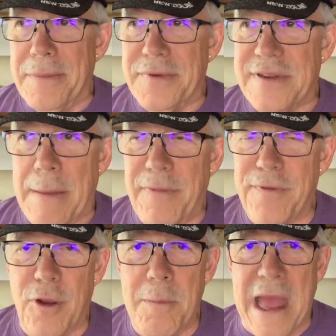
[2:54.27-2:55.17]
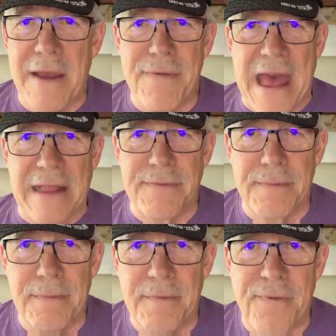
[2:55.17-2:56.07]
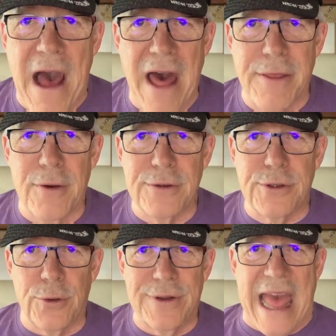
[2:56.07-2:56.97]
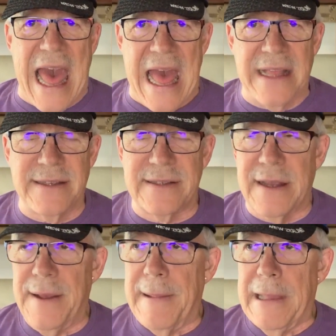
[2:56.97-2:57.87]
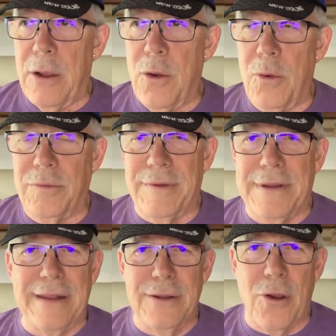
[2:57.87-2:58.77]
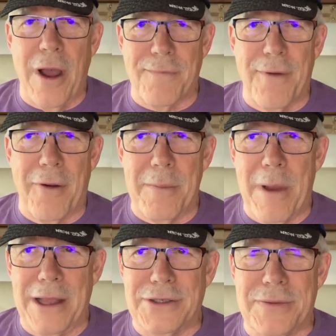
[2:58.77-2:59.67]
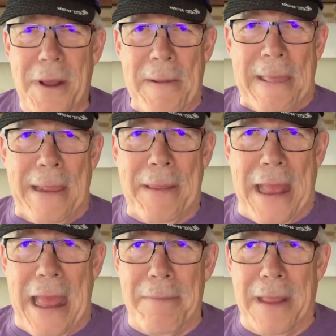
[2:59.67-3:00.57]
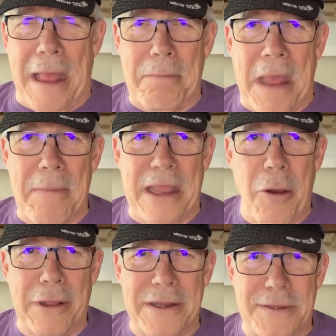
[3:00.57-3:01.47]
some of you may have had fathers or dads who didn't talk very much and maybe only